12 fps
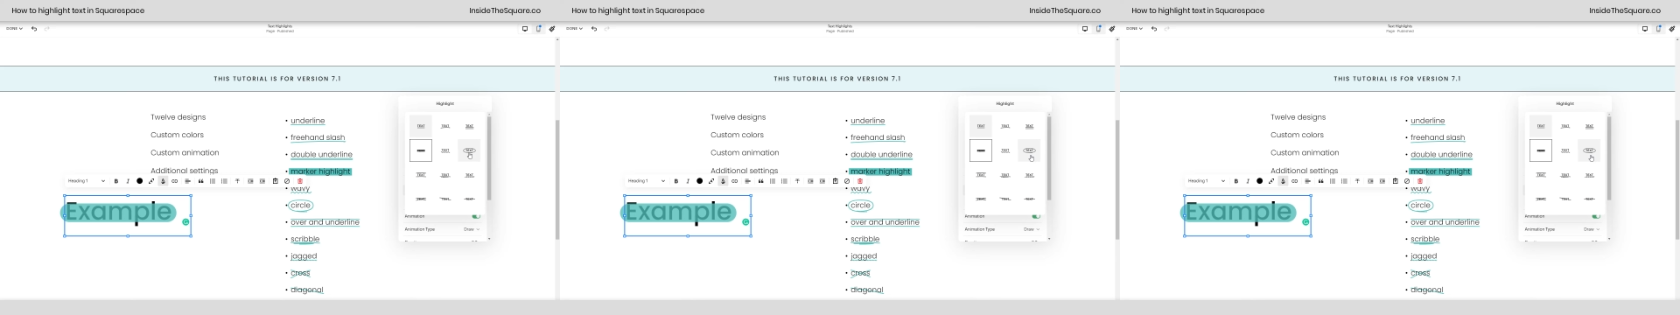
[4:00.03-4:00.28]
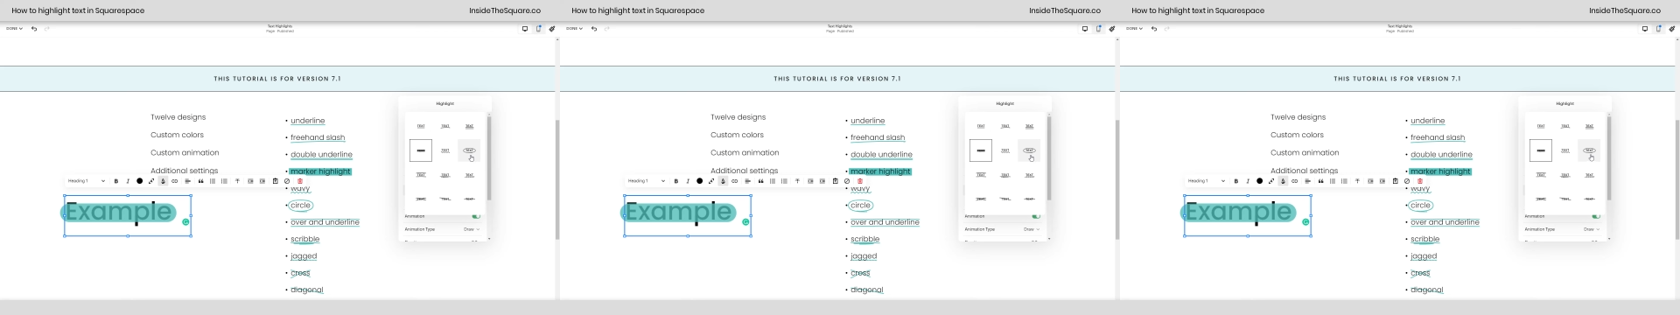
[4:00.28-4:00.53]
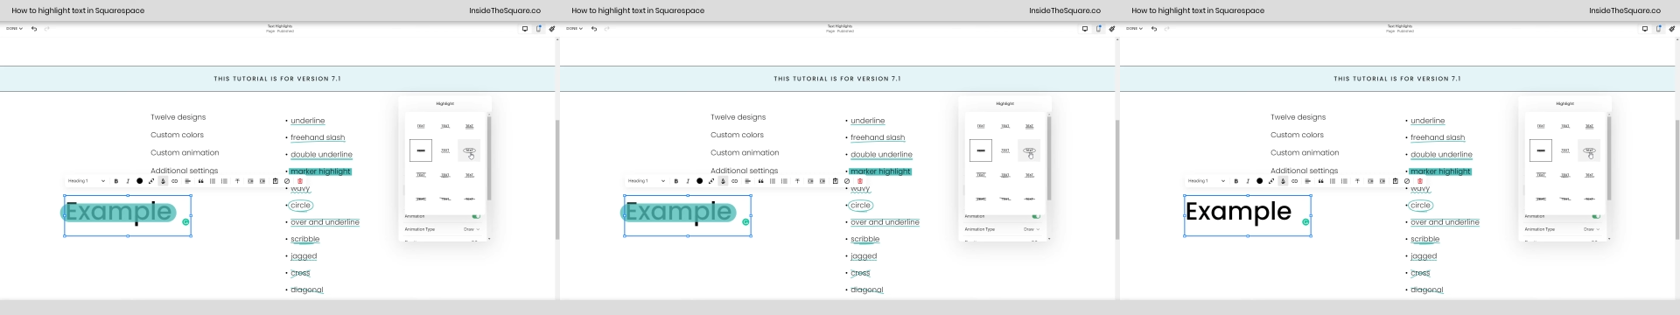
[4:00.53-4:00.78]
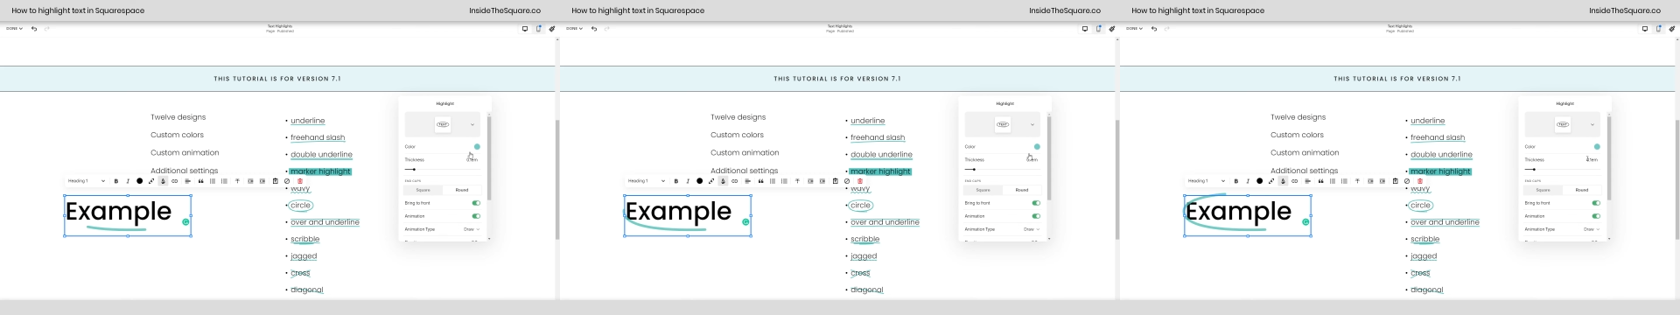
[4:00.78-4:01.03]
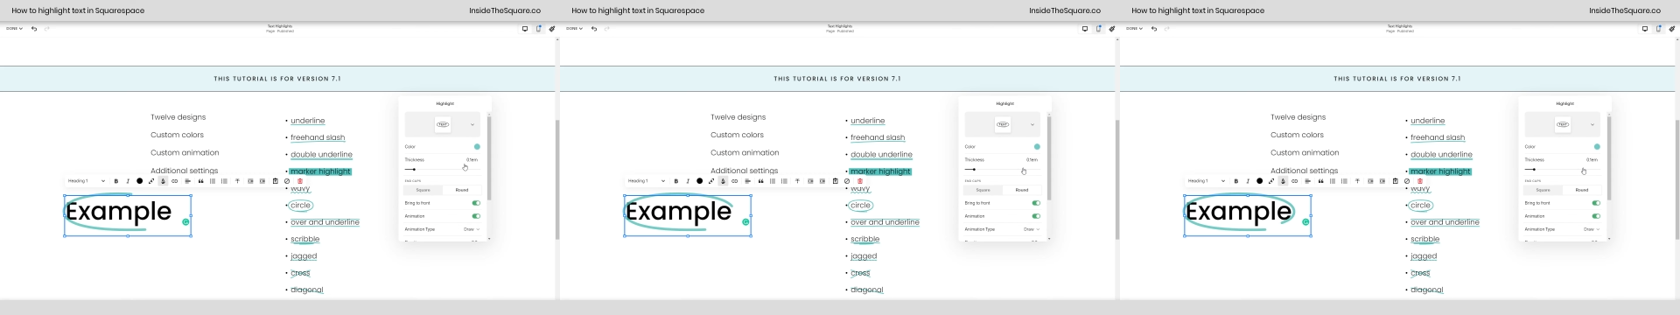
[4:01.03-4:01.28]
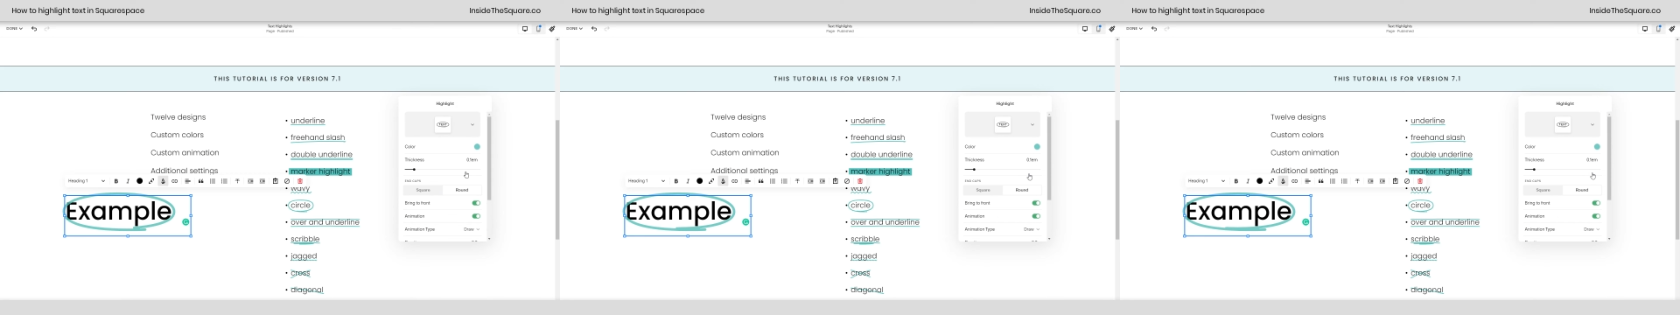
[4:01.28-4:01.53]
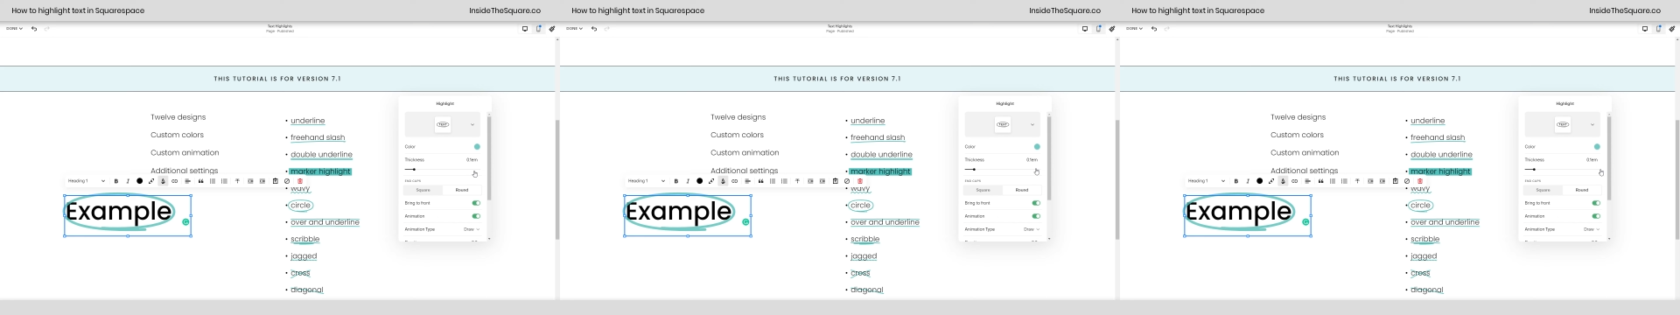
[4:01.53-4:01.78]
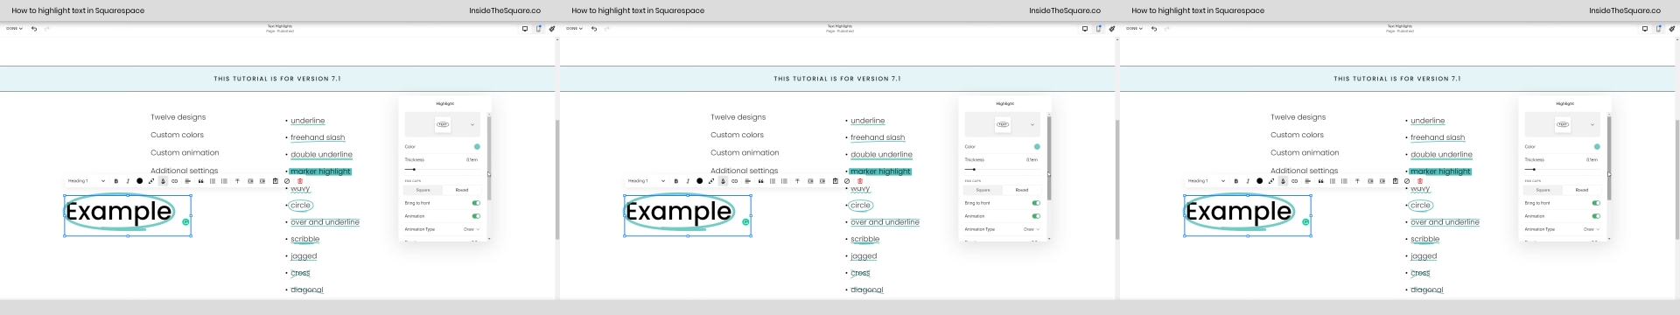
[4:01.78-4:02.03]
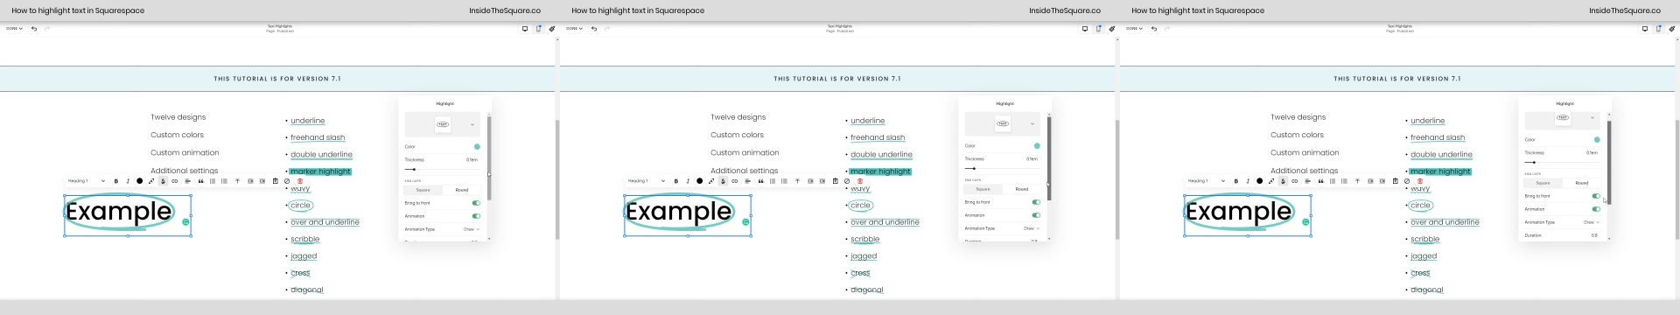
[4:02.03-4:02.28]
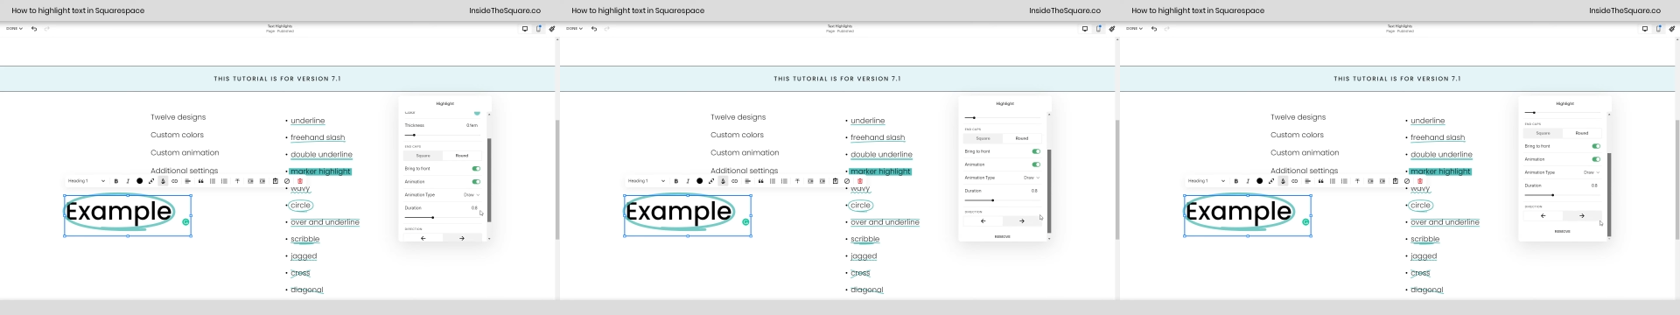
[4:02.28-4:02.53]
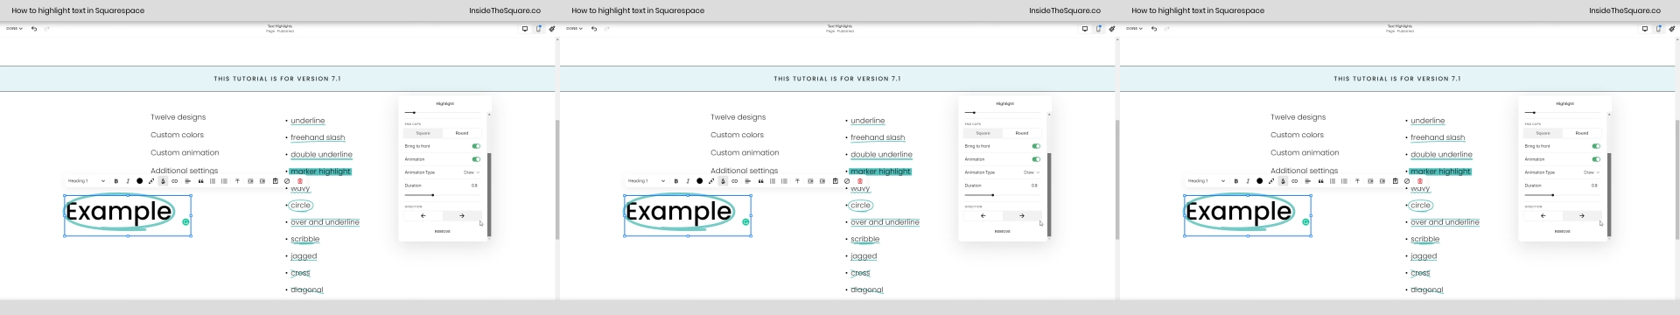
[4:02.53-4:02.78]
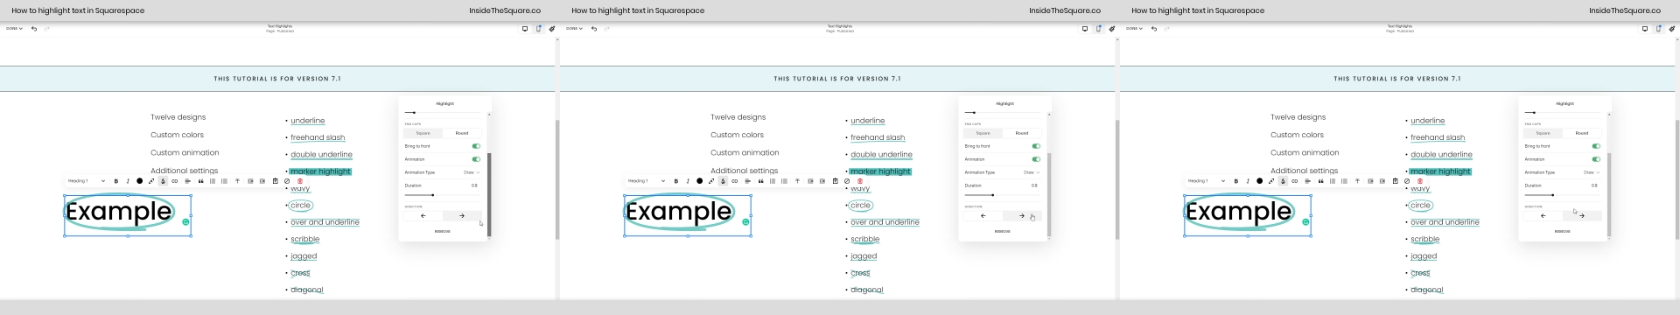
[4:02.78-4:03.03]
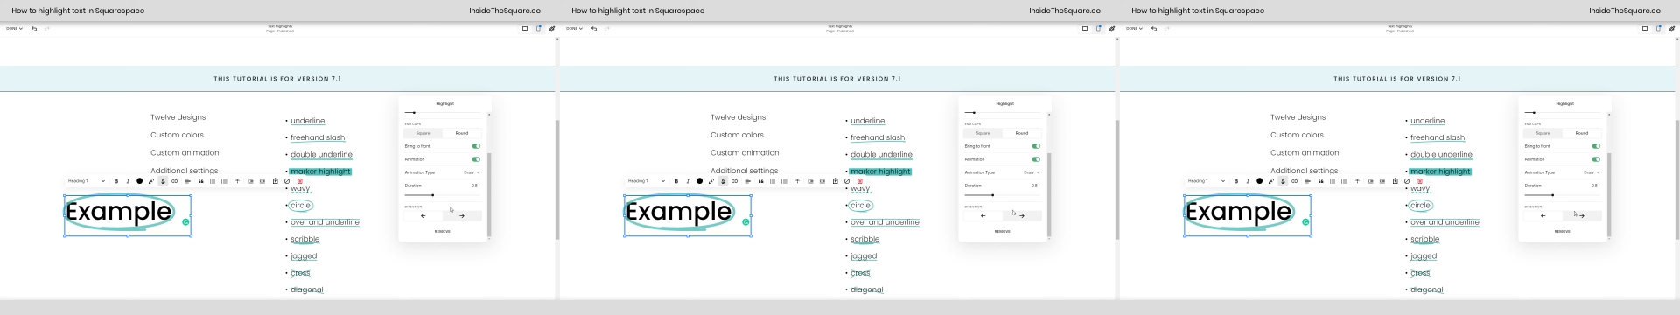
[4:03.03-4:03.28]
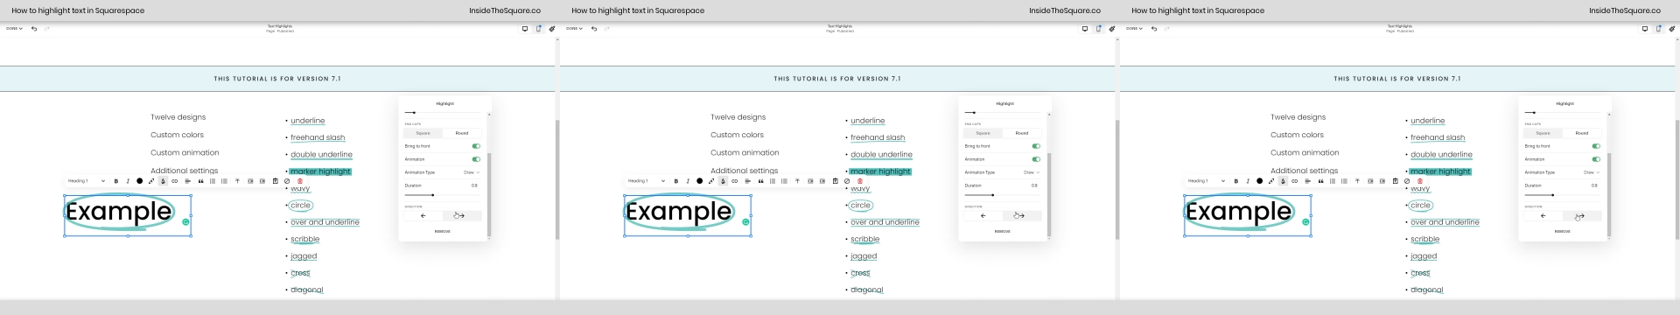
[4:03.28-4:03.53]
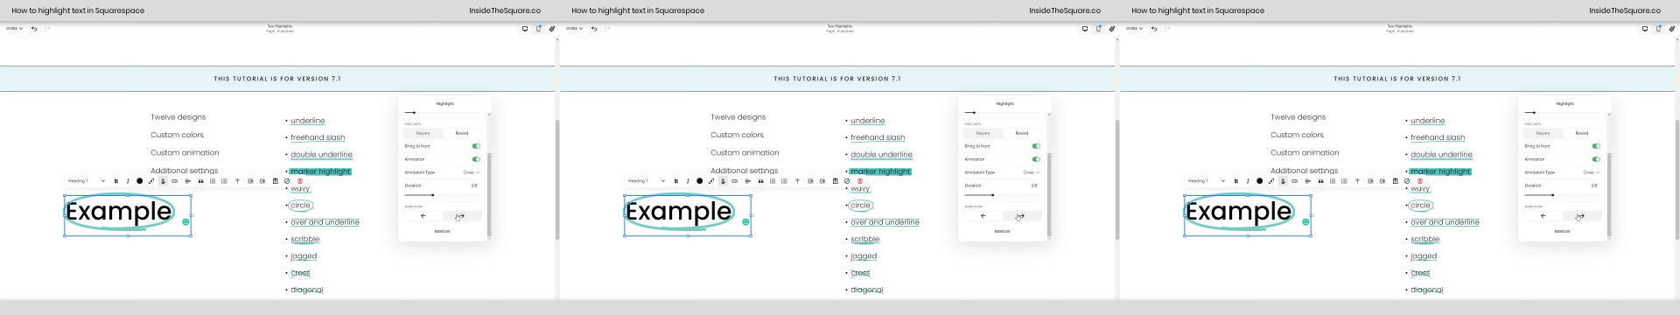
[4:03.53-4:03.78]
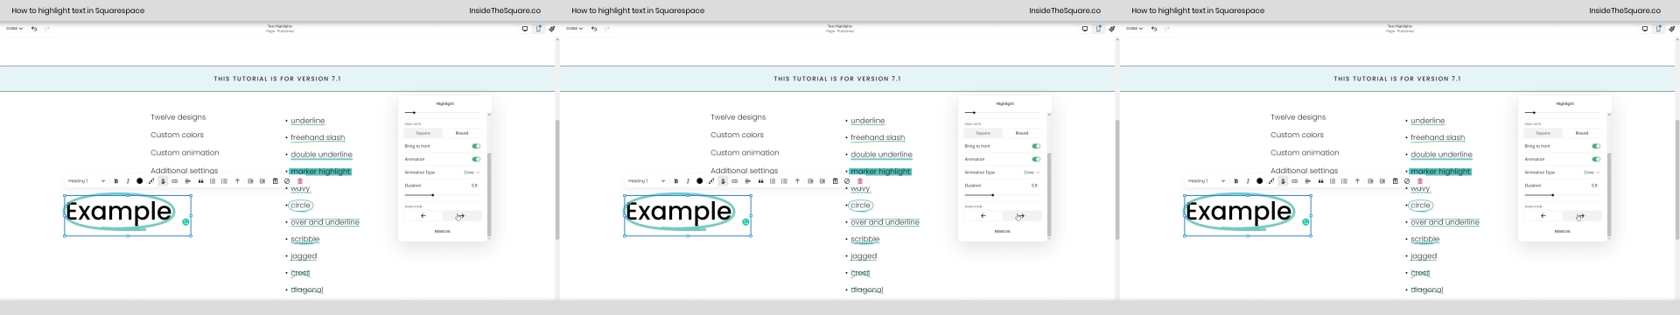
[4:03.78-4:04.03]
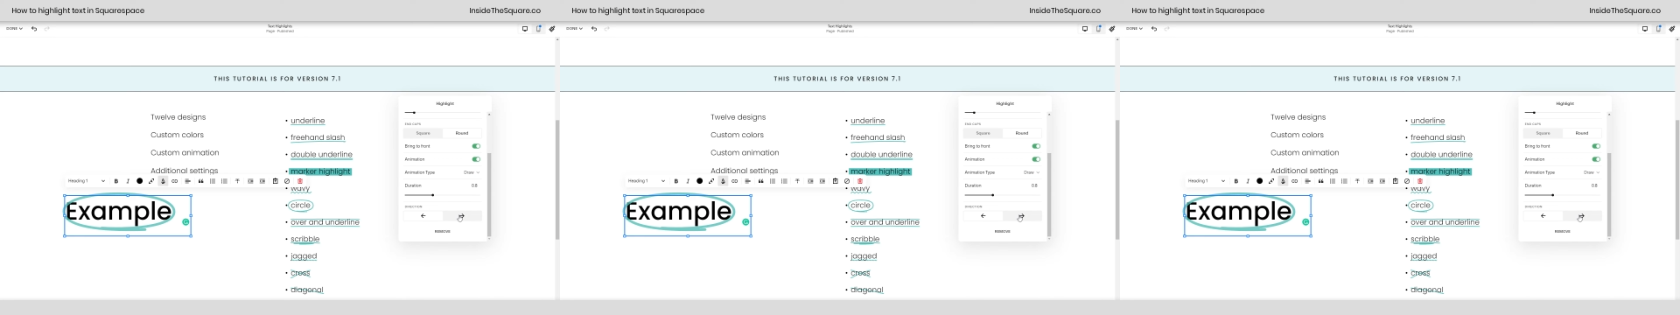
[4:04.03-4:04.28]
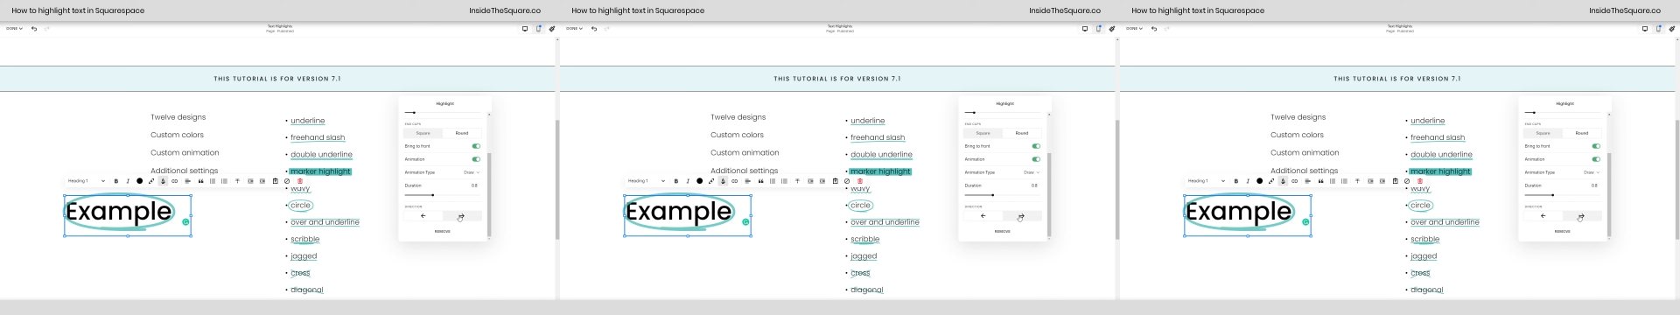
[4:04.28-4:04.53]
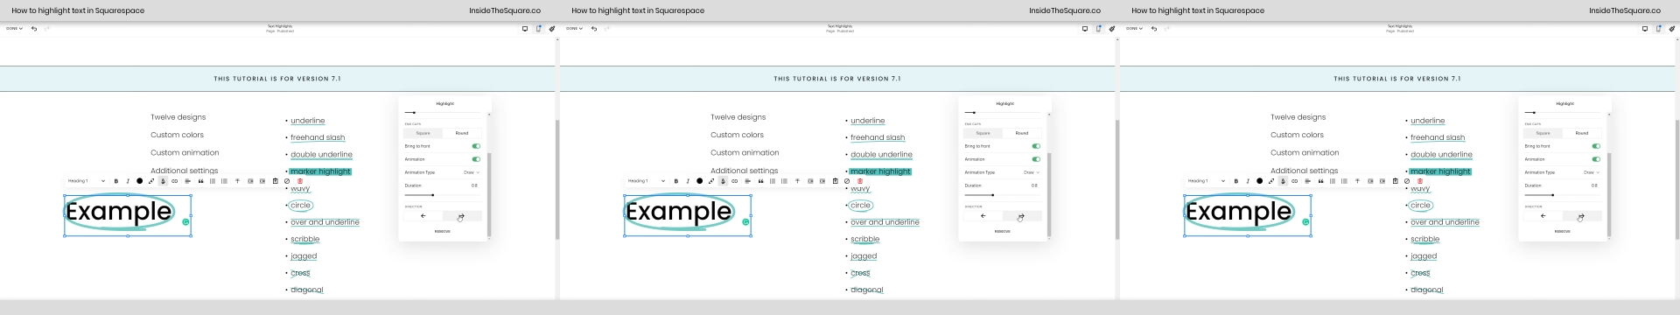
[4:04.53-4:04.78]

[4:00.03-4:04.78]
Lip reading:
No face is visible, so there are no lips to read.